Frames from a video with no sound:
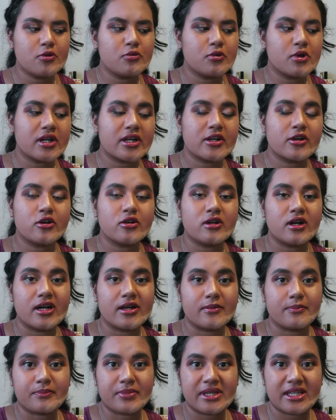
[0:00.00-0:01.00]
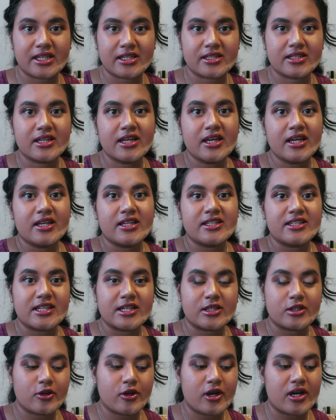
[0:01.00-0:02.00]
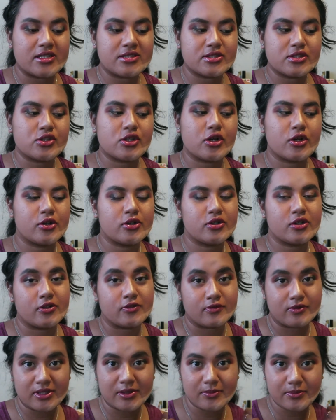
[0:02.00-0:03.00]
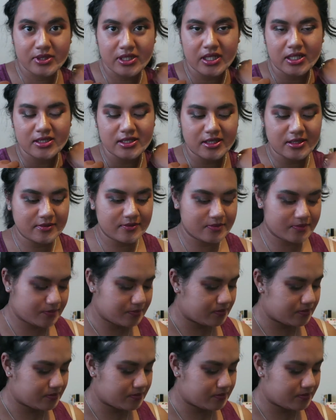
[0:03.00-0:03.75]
what I call a pink yellow undertone of lip color.